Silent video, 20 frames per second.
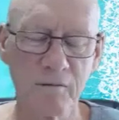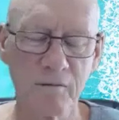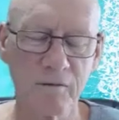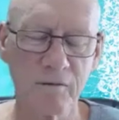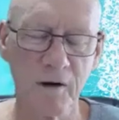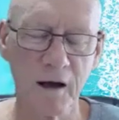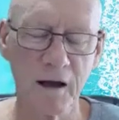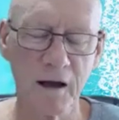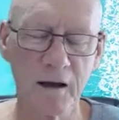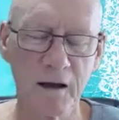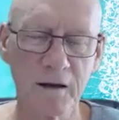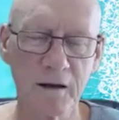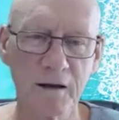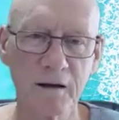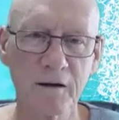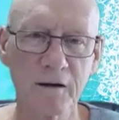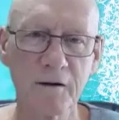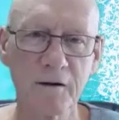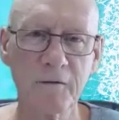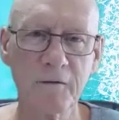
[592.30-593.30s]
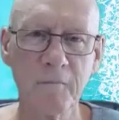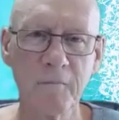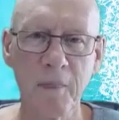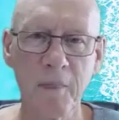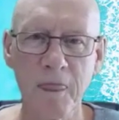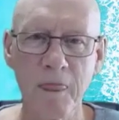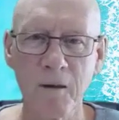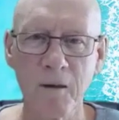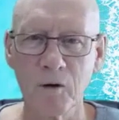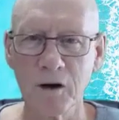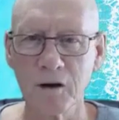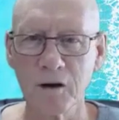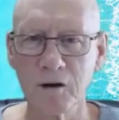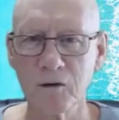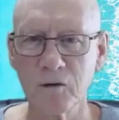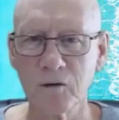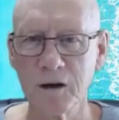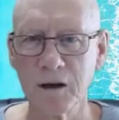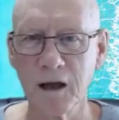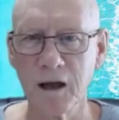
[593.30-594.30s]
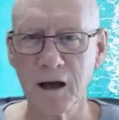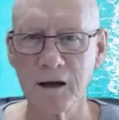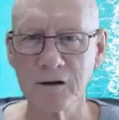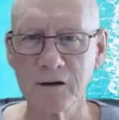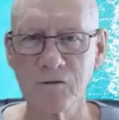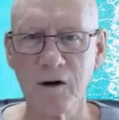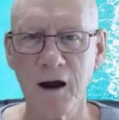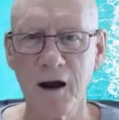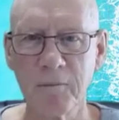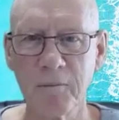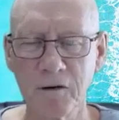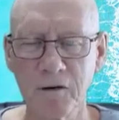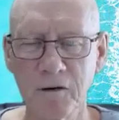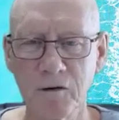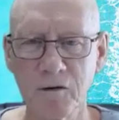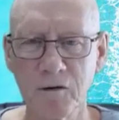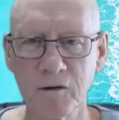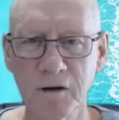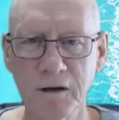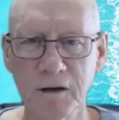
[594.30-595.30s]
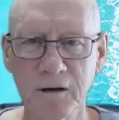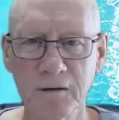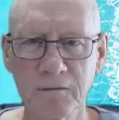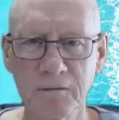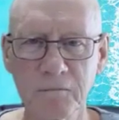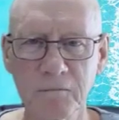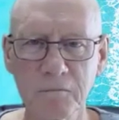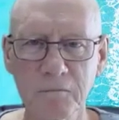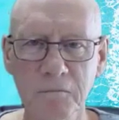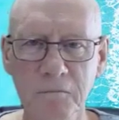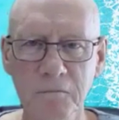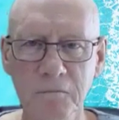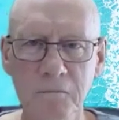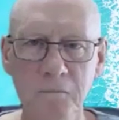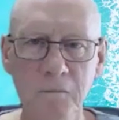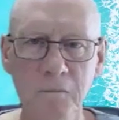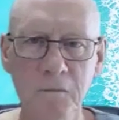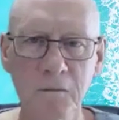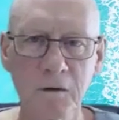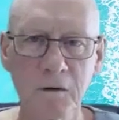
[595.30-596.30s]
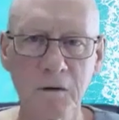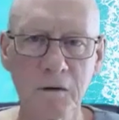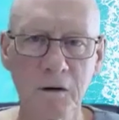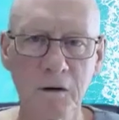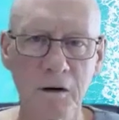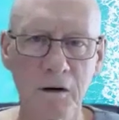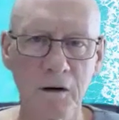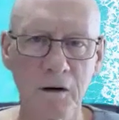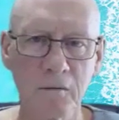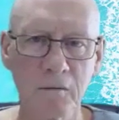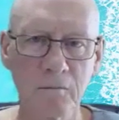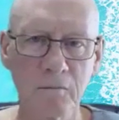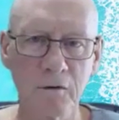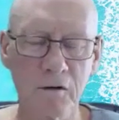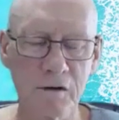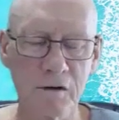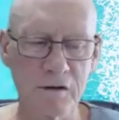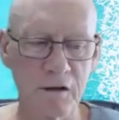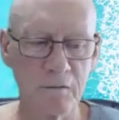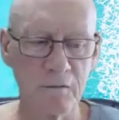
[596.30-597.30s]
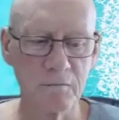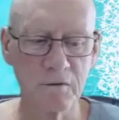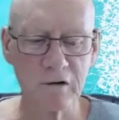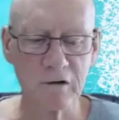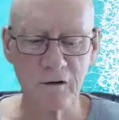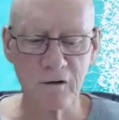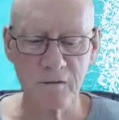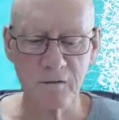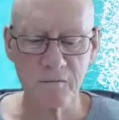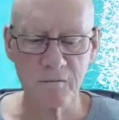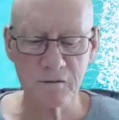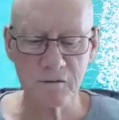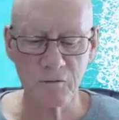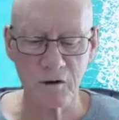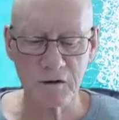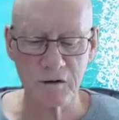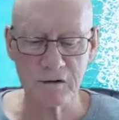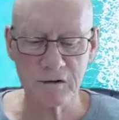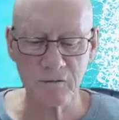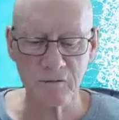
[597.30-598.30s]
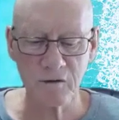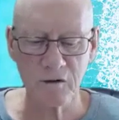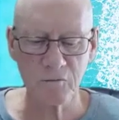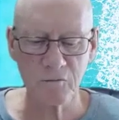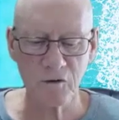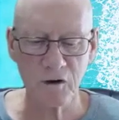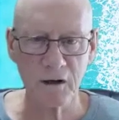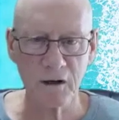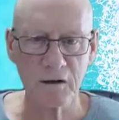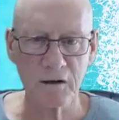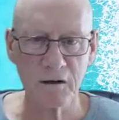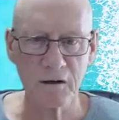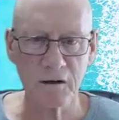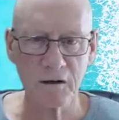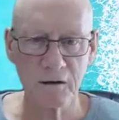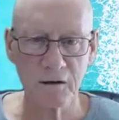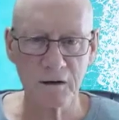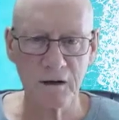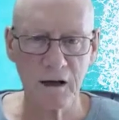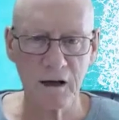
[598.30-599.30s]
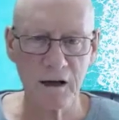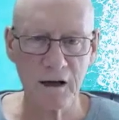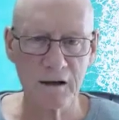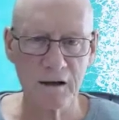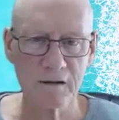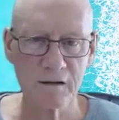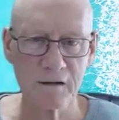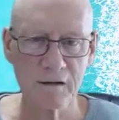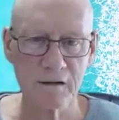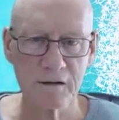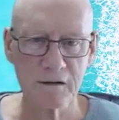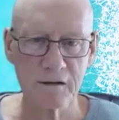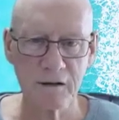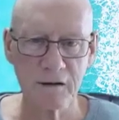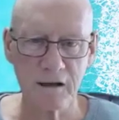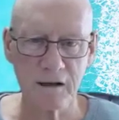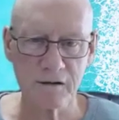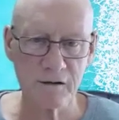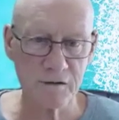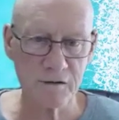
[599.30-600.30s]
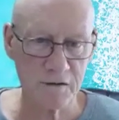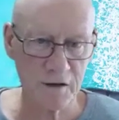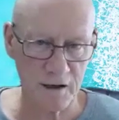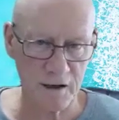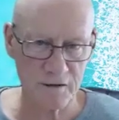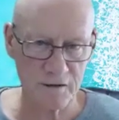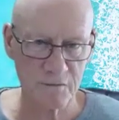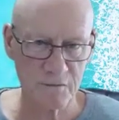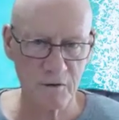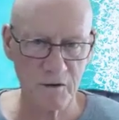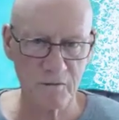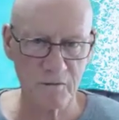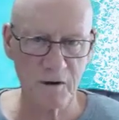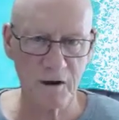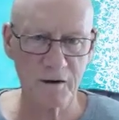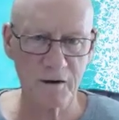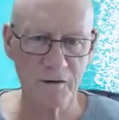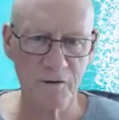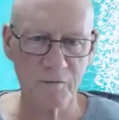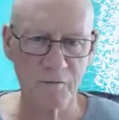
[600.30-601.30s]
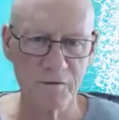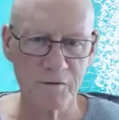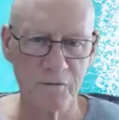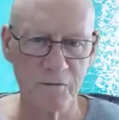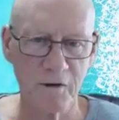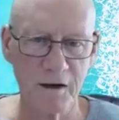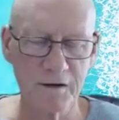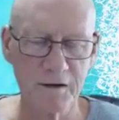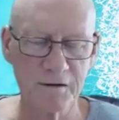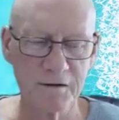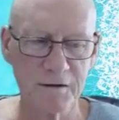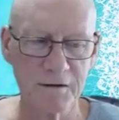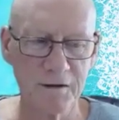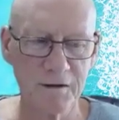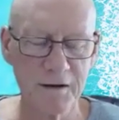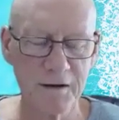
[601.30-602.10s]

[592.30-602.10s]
failing, what you're looking at is rapid learning. Because sometimes what someone might class as, that's a judgment rather than observation,